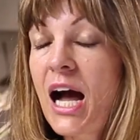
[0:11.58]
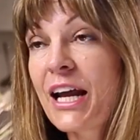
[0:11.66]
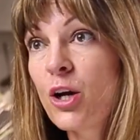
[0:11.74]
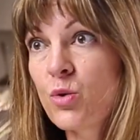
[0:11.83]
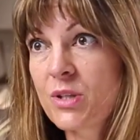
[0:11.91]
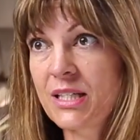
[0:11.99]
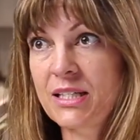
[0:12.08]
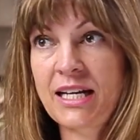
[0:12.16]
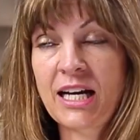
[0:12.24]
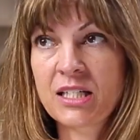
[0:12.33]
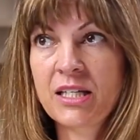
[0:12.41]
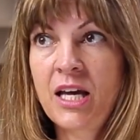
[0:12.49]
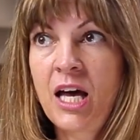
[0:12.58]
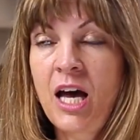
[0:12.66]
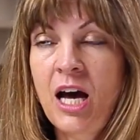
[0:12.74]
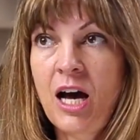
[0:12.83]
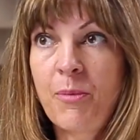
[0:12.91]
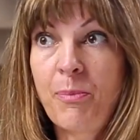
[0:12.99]
I don't detect
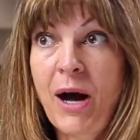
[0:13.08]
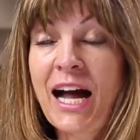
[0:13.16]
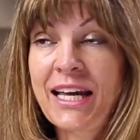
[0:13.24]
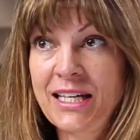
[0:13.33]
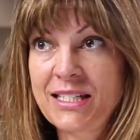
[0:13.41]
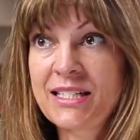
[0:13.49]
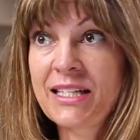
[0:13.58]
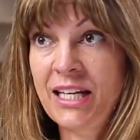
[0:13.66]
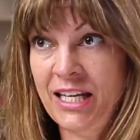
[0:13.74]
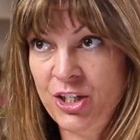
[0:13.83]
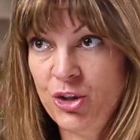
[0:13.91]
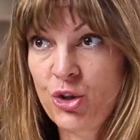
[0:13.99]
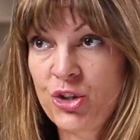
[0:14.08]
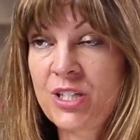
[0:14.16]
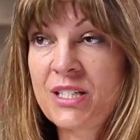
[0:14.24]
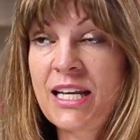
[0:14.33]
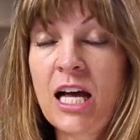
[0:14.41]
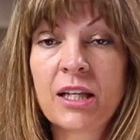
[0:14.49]
a bias in it. You're
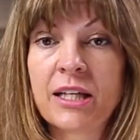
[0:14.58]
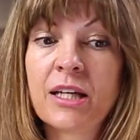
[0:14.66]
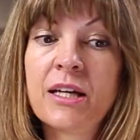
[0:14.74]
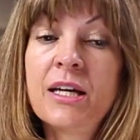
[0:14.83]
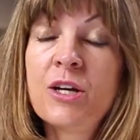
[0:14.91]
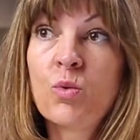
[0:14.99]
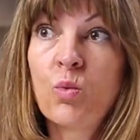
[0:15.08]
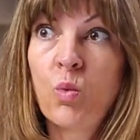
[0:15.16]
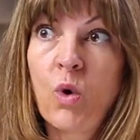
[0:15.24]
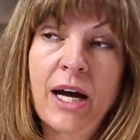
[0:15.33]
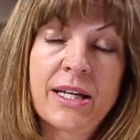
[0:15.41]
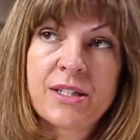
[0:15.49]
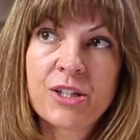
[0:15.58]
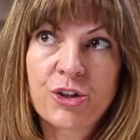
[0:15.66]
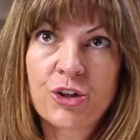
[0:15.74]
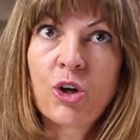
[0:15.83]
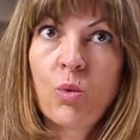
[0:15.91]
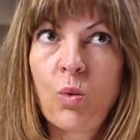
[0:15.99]
just telling
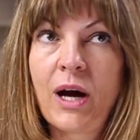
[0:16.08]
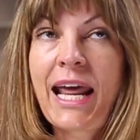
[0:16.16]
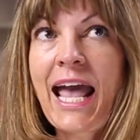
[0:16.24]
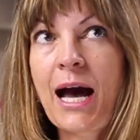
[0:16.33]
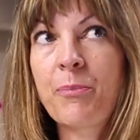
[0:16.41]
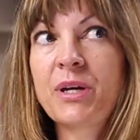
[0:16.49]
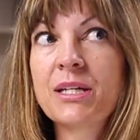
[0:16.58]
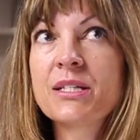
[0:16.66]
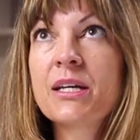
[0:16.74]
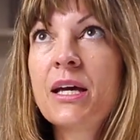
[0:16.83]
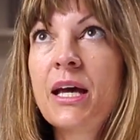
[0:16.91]
what happened.